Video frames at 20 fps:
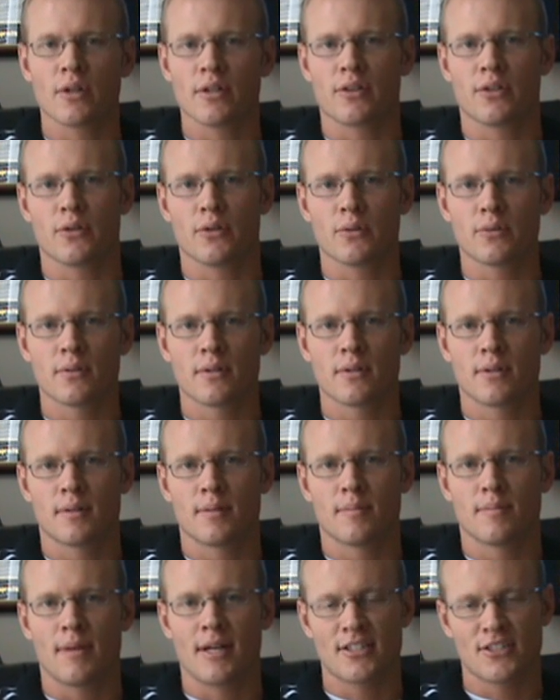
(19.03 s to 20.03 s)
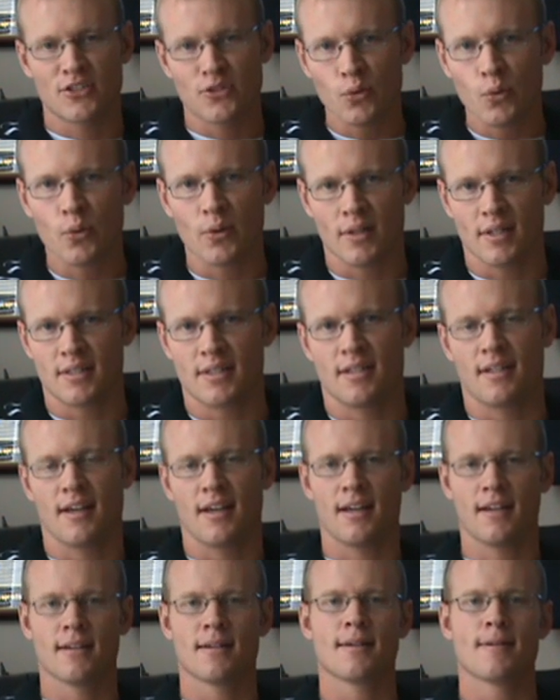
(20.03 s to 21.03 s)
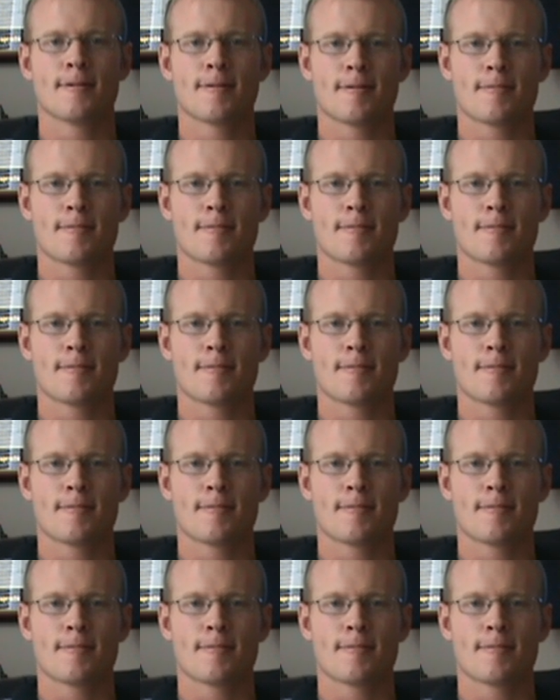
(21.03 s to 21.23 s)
with you my story today,